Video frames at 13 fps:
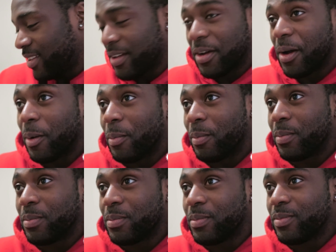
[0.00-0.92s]

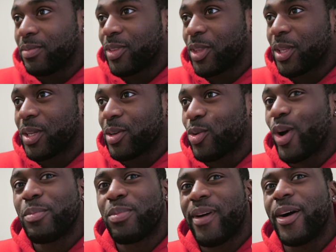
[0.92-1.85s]

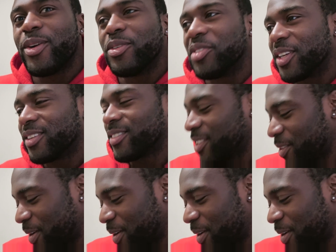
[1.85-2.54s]
quite proud of it.